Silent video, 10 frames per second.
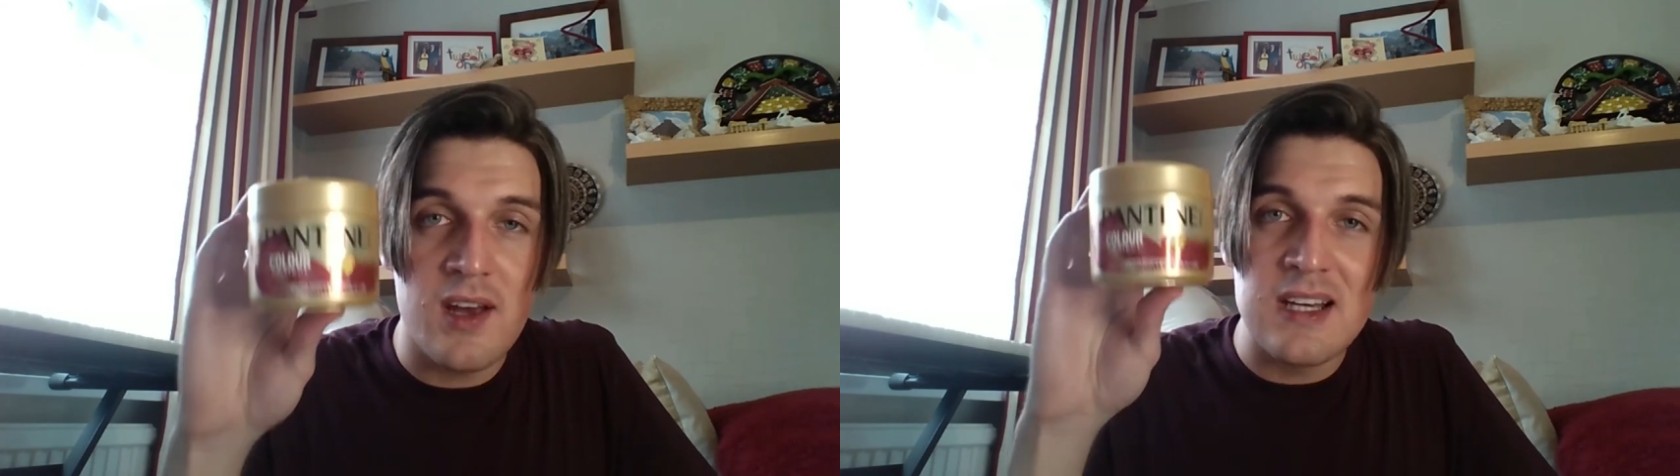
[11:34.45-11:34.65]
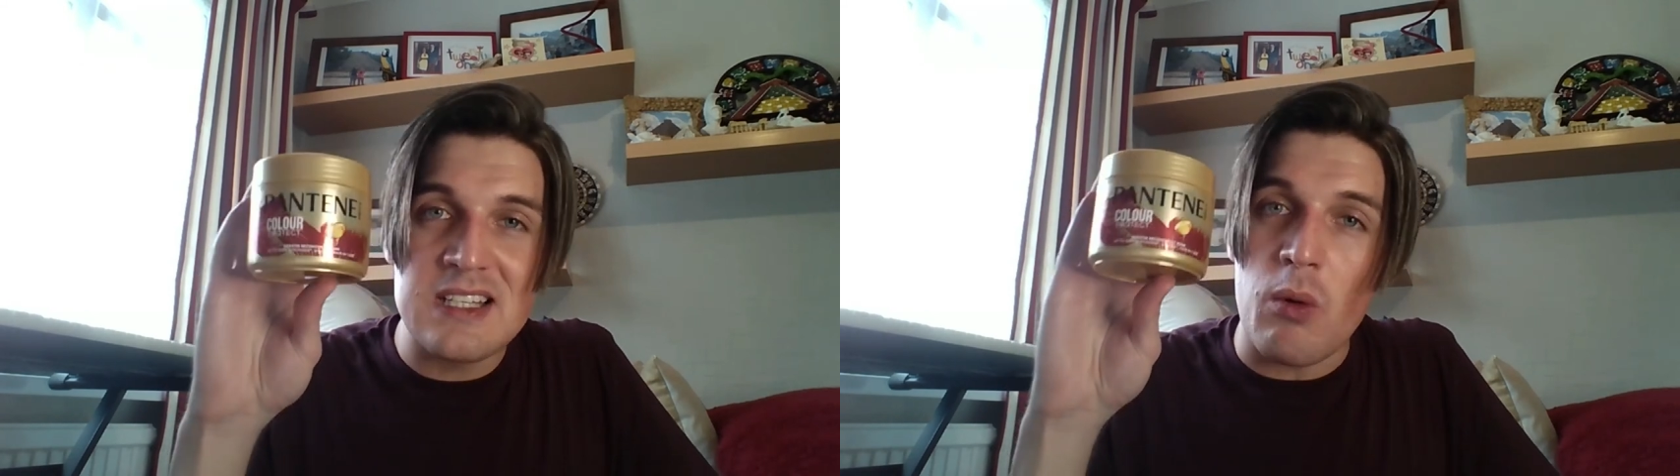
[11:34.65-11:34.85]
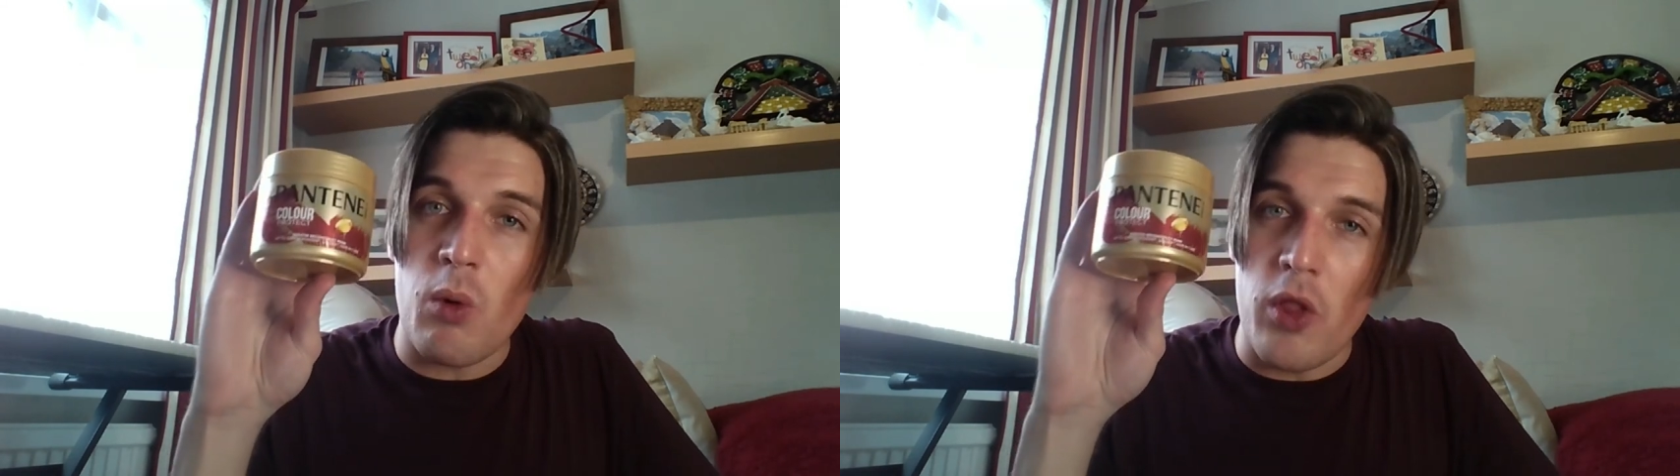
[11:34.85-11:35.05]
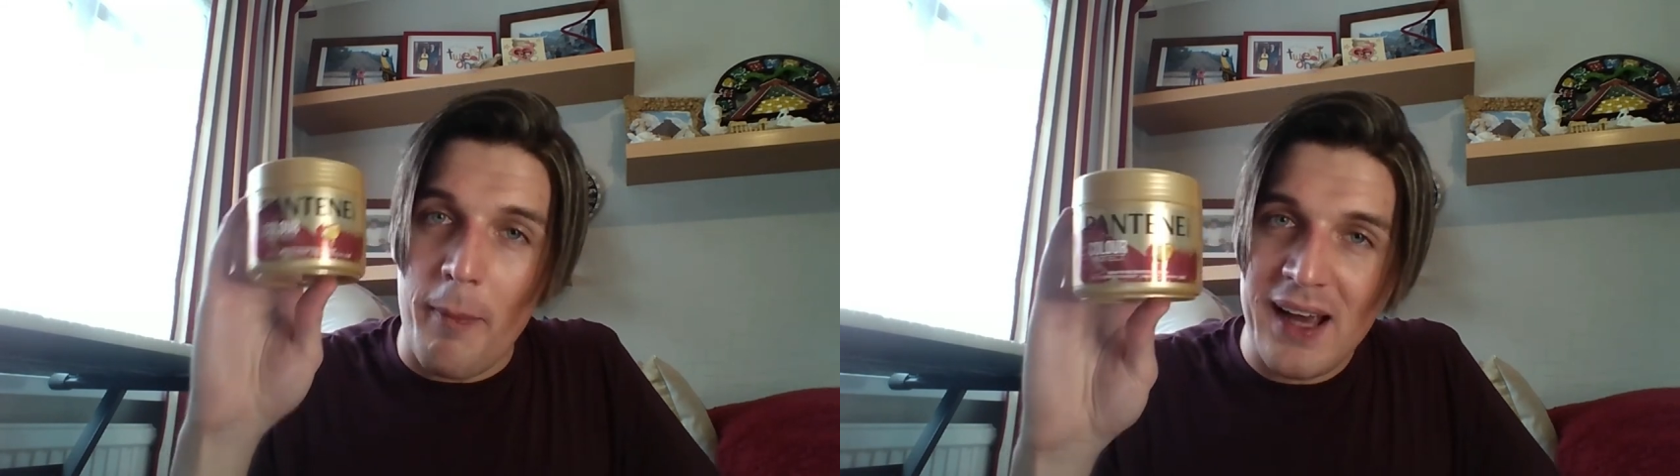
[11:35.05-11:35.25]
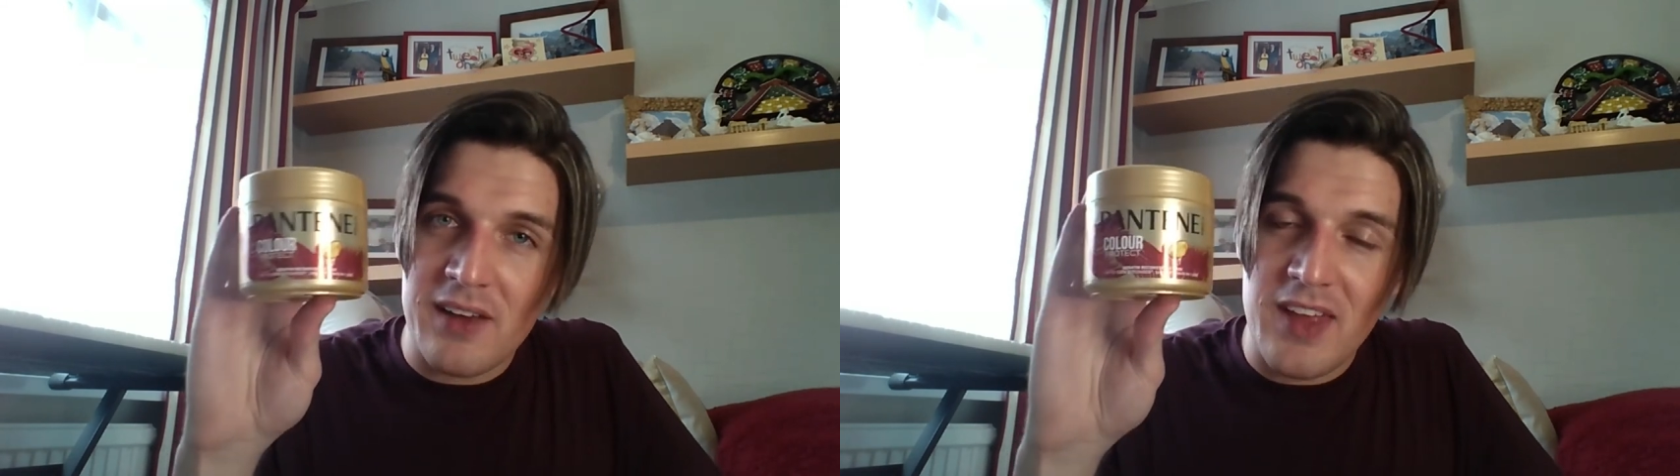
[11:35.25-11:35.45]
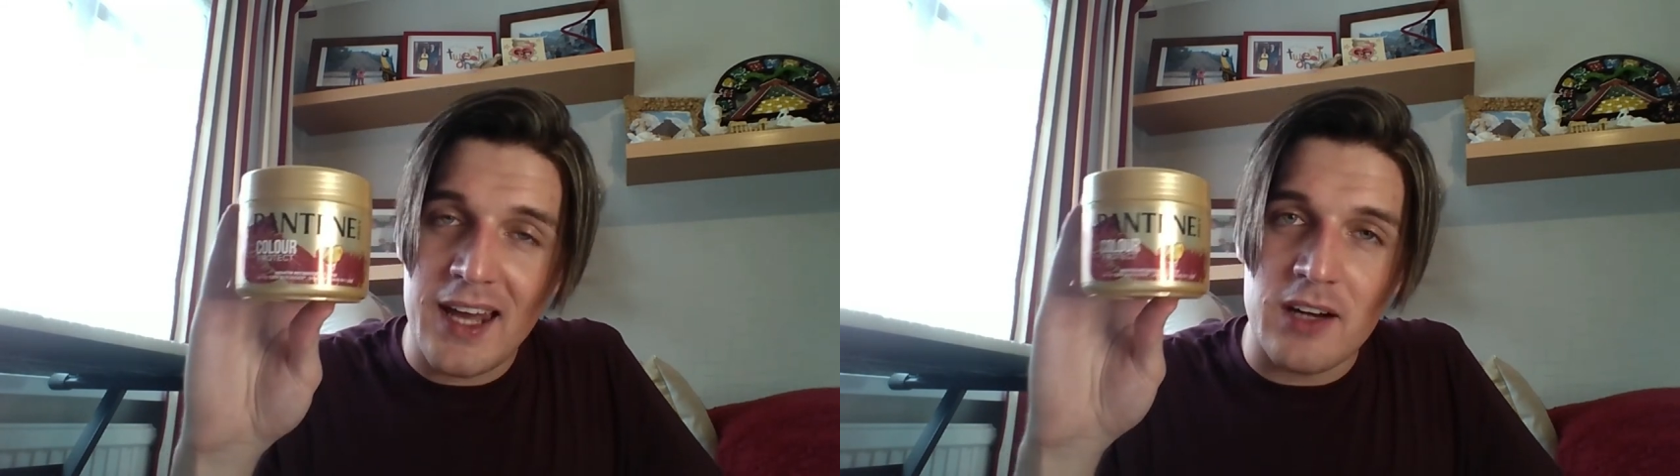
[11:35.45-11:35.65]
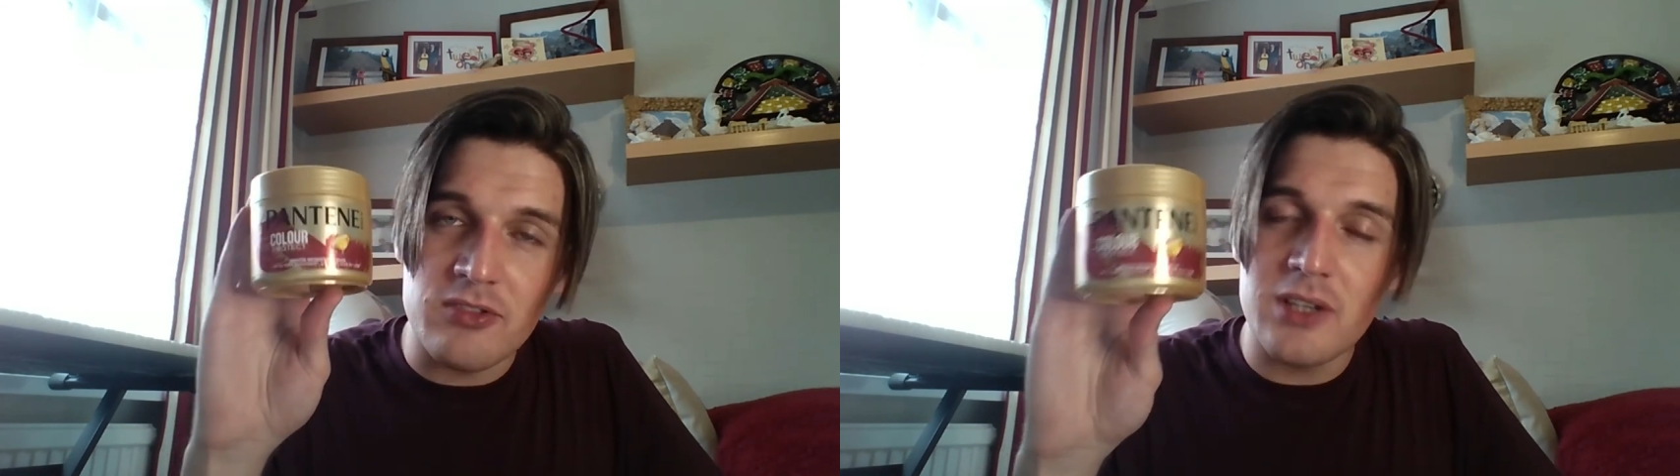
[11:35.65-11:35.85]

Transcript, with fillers: So on the back of that, I really,